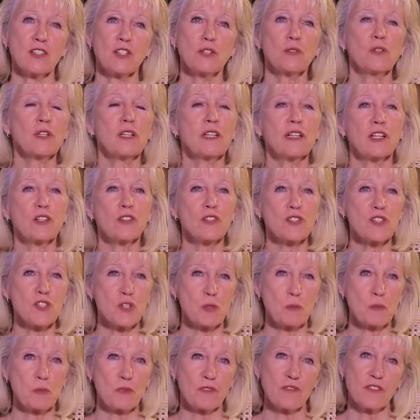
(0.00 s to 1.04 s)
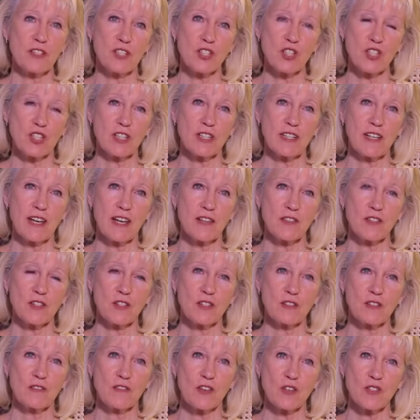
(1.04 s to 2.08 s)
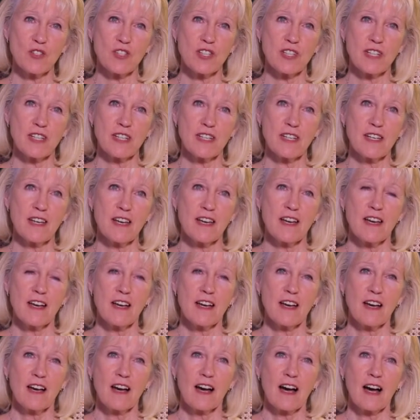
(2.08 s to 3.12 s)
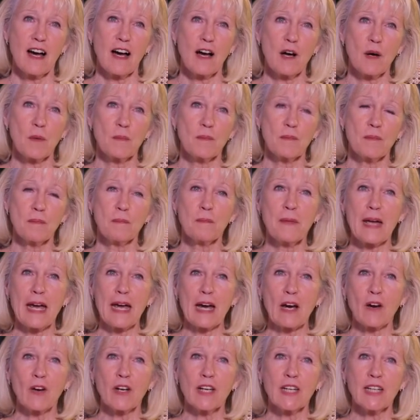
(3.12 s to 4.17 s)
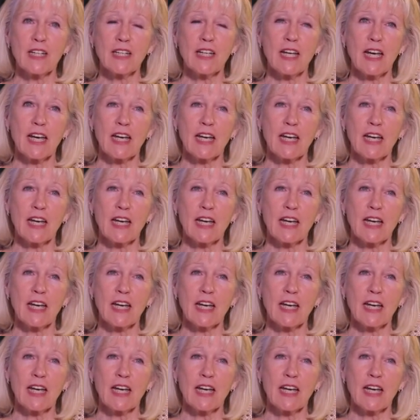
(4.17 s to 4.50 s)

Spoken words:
do clinical supervision at the university. I'm married,